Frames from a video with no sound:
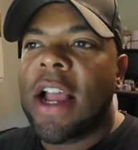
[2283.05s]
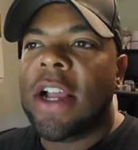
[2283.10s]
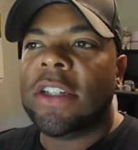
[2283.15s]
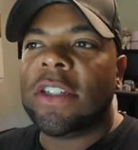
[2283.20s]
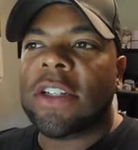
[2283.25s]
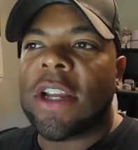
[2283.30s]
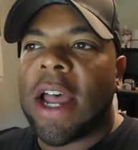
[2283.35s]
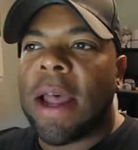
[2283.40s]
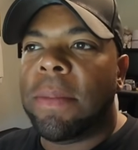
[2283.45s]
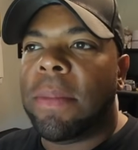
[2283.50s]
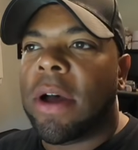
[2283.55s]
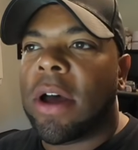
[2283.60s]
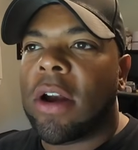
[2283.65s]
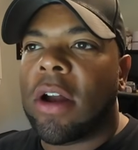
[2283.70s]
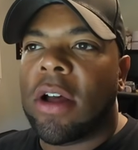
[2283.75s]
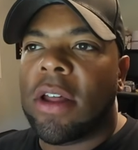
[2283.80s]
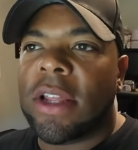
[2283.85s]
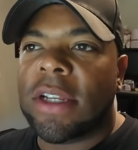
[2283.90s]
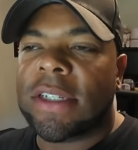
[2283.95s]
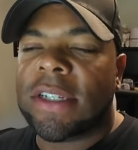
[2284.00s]
So I bought
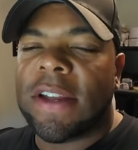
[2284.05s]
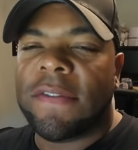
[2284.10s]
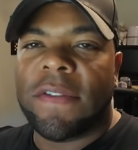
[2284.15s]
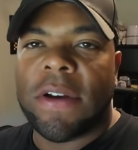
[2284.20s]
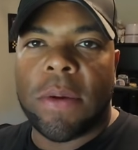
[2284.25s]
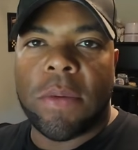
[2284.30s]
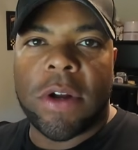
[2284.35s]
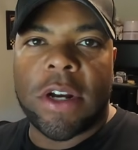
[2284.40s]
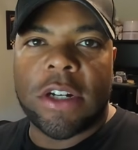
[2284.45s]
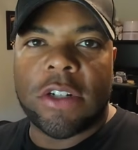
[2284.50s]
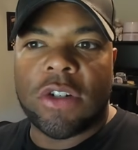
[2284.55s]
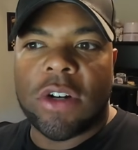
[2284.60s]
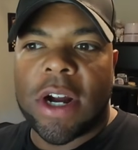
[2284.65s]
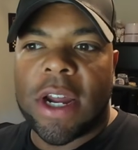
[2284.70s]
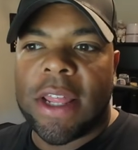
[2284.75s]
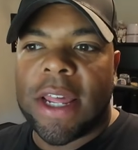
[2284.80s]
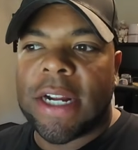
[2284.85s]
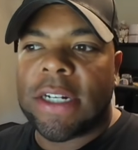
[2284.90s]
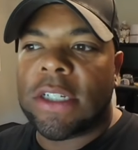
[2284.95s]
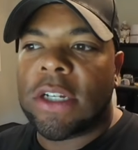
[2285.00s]
all this stuff and I want to
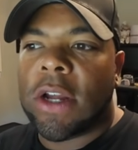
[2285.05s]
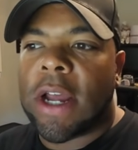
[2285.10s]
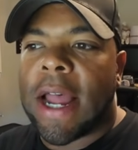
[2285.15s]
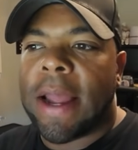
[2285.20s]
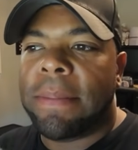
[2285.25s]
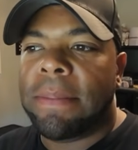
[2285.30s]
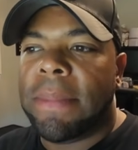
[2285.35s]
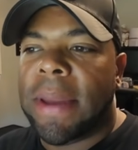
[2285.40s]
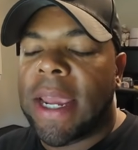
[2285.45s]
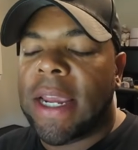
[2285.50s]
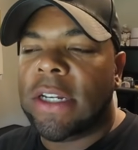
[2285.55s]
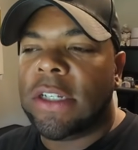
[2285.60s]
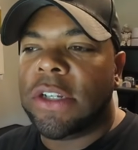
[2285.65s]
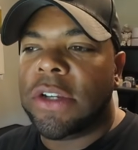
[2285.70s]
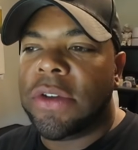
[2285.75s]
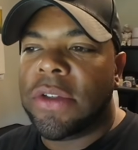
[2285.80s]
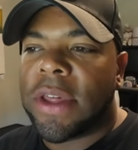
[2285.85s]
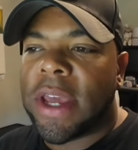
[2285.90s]
try that. So I may do